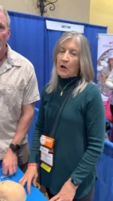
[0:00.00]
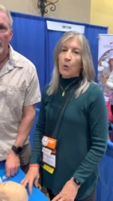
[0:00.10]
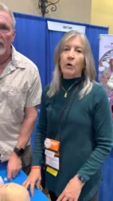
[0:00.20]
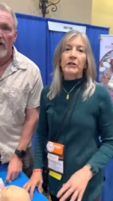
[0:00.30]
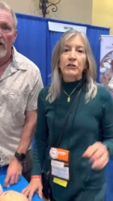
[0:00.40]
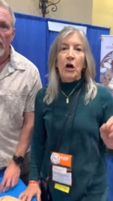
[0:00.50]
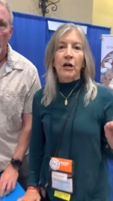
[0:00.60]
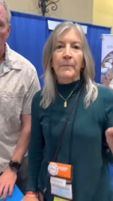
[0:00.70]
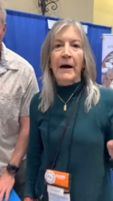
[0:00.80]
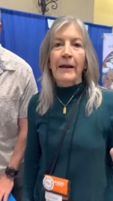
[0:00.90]
We're going to talk
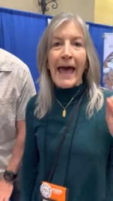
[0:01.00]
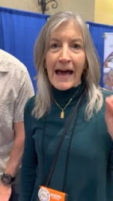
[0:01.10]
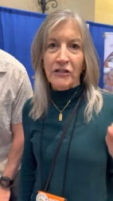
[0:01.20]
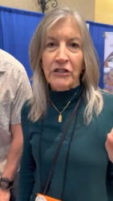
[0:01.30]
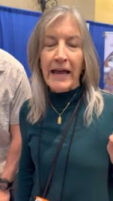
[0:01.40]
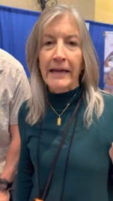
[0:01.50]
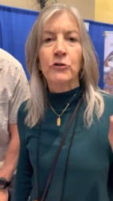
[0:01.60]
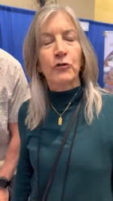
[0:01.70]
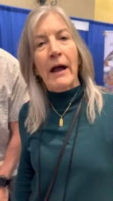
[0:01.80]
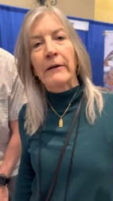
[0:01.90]
about hashtag
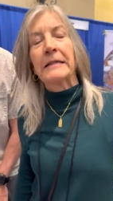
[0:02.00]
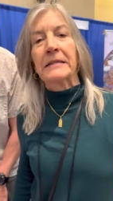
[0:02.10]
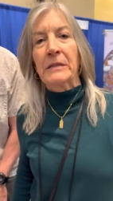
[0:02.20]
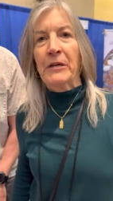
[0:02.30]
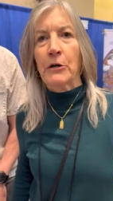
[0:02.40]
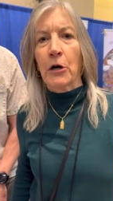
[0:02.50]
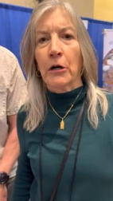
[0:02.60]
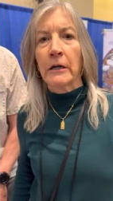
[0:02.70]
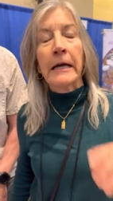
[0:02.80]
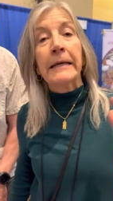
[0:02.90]
drowning CPR,
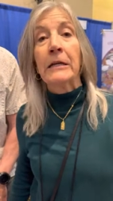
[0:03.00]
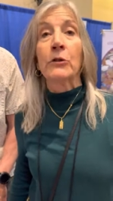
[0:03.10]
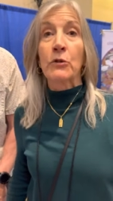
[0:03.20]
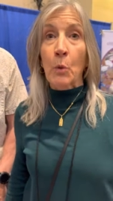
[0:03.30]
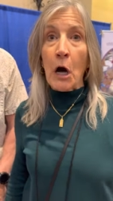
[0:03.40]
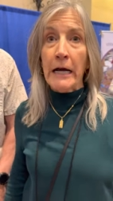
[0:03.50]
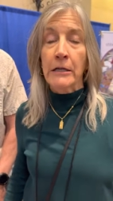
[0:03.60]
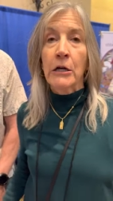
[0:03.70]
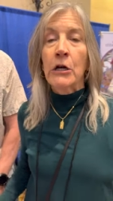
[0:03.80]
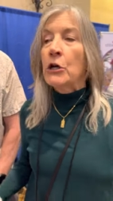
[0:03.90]
and here's why.
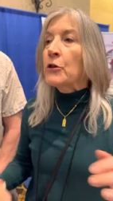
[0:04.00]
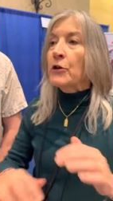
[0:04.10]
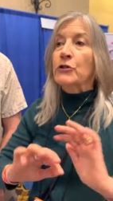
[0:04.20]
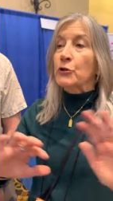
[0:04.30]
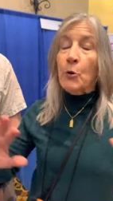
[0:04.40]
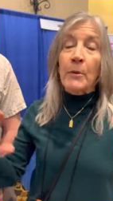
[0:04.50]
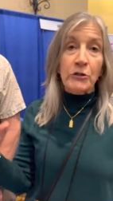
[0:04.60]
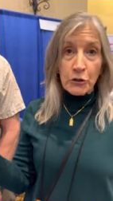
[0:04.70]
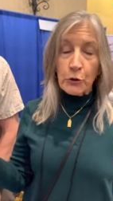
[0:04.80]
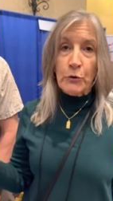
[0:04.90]
There's so much
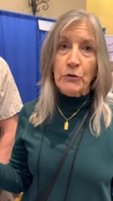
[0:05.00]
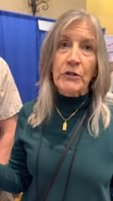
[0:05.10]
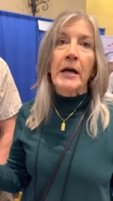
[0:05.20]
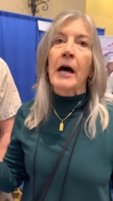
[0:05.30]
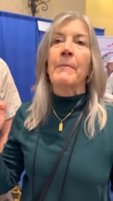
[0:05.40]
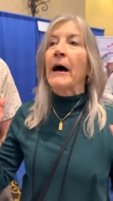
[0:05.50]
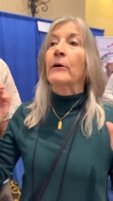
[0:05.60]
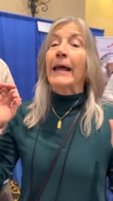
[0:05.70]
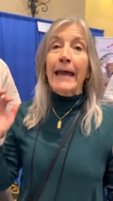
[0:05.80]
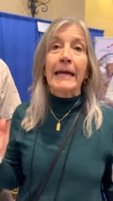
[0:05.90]
news about
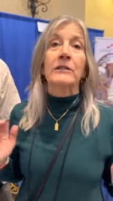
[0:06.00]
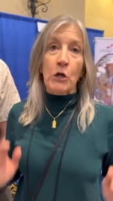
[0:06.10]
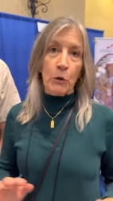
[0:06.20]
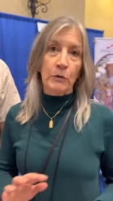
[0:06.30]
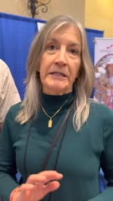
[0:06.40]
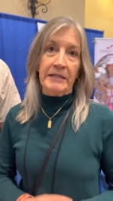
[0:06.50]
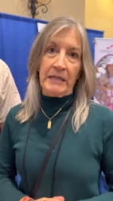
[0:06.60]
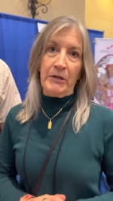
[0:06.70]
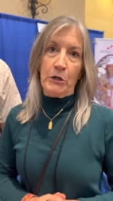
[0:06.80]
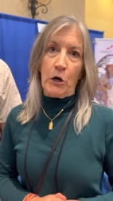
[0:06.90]
hands only
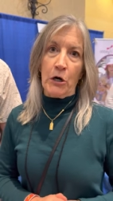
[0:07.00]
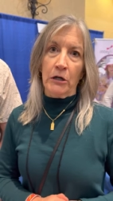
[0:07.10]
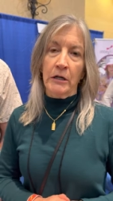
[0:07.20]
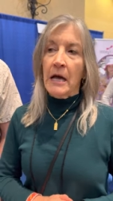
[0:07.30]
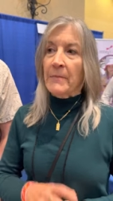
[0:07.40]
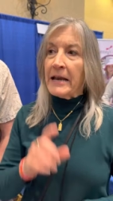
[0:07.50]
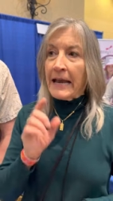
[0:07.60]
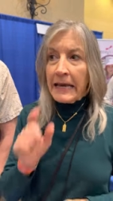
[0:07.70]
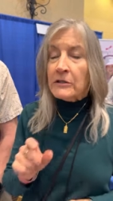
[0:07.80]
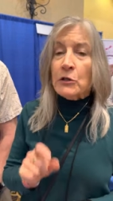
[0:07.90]
CPR. But
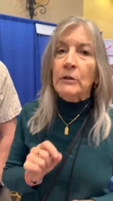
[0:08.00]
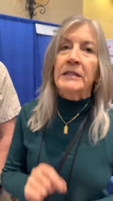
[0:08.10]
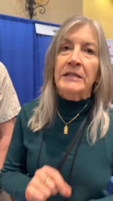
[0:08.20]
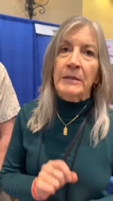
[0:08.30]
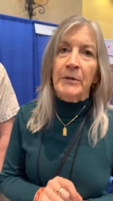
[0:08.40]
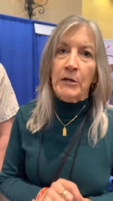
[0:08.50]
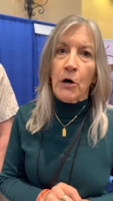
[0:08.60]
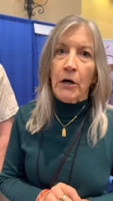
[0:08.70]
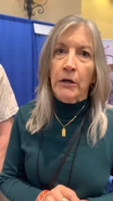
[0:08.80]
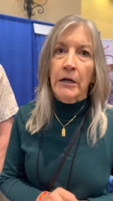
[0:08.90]
hands only
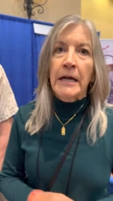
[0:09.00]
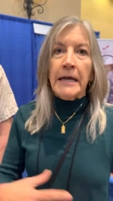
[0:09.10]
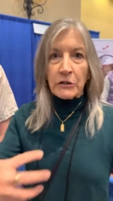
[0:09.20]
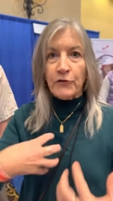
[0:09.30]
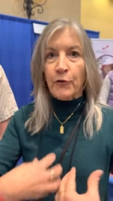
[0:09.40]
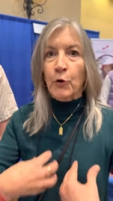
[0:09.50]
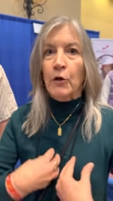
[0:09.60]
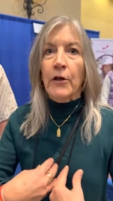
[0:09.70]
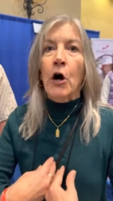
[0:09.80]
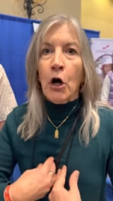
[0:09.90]
CPR is for
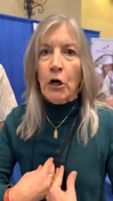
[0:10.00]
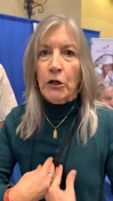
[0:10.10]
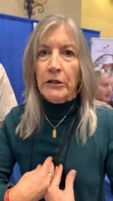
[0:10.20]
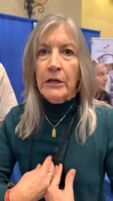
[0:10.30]
the heart,